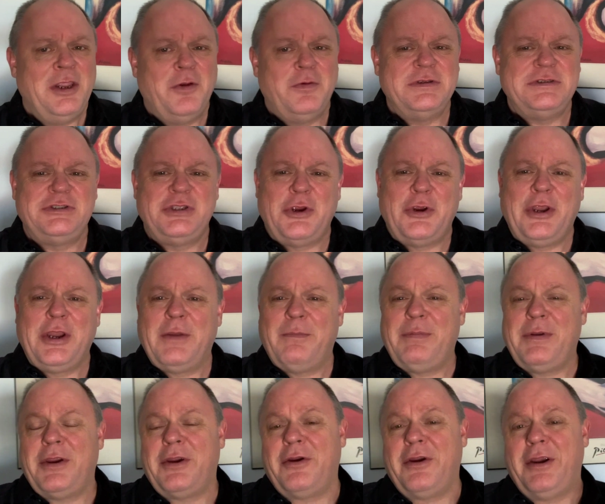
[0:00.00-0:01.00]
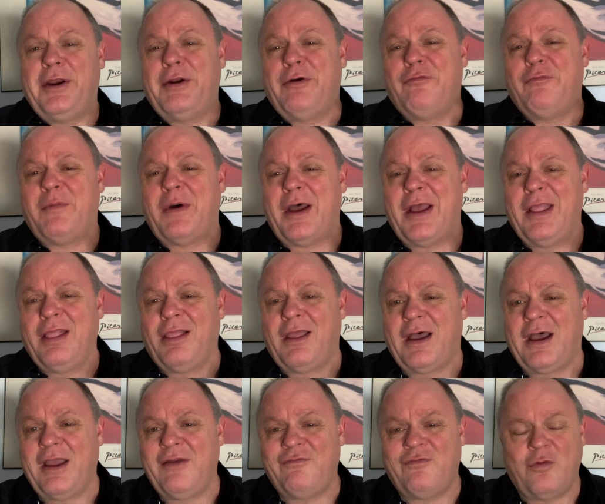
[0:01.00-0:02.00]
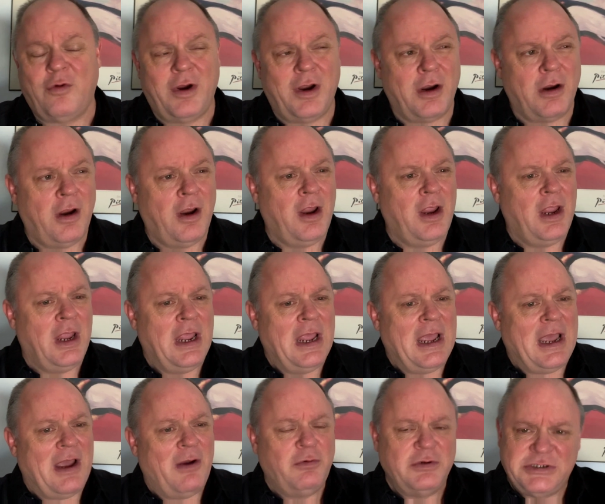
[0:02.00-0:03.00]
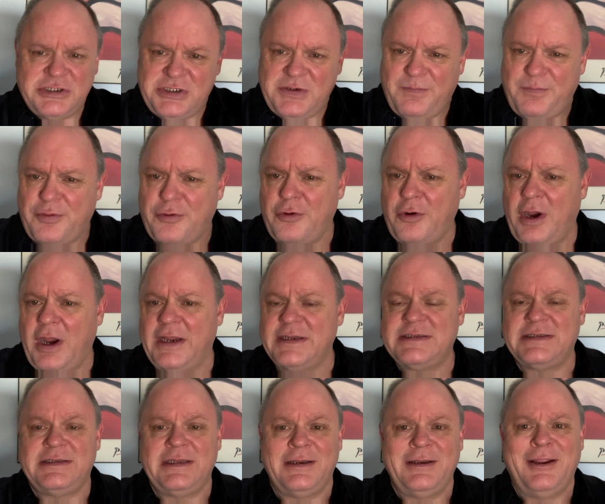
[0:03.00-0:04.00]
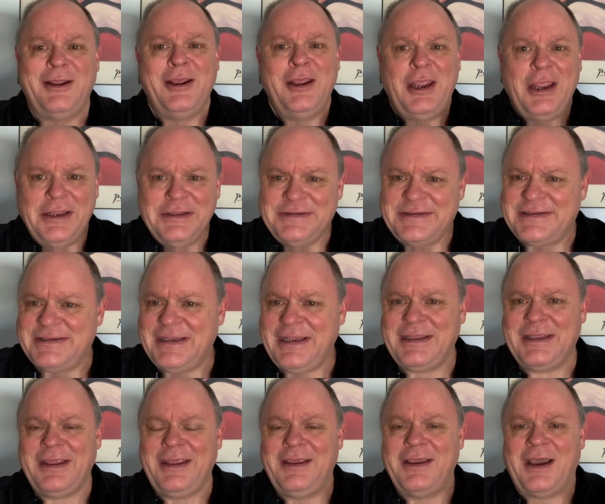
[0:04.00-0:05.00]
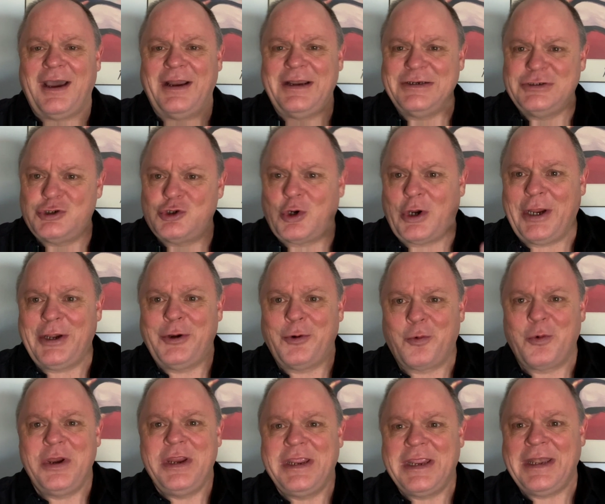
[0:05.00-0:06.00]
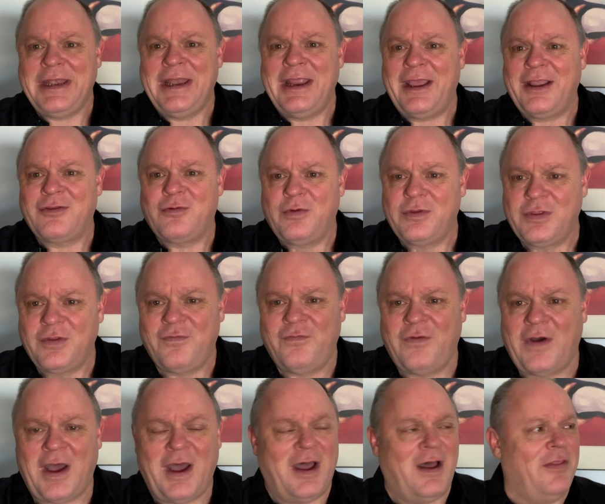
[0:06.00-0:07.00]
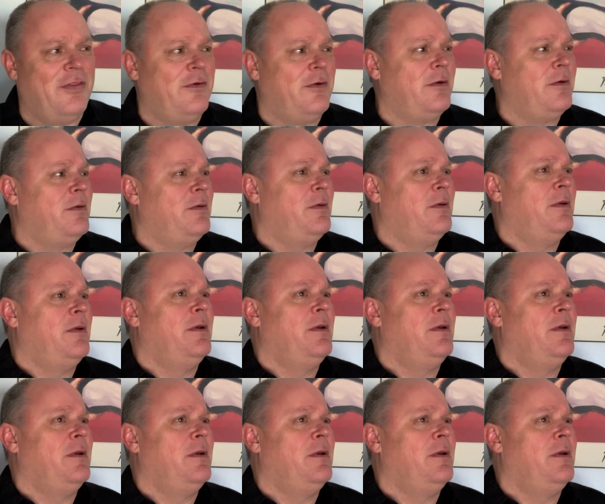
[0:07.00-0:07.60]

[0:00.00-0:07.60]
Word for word: It was during a period of my life where I was depressed and, and seeking God and trying to reconnect with the Father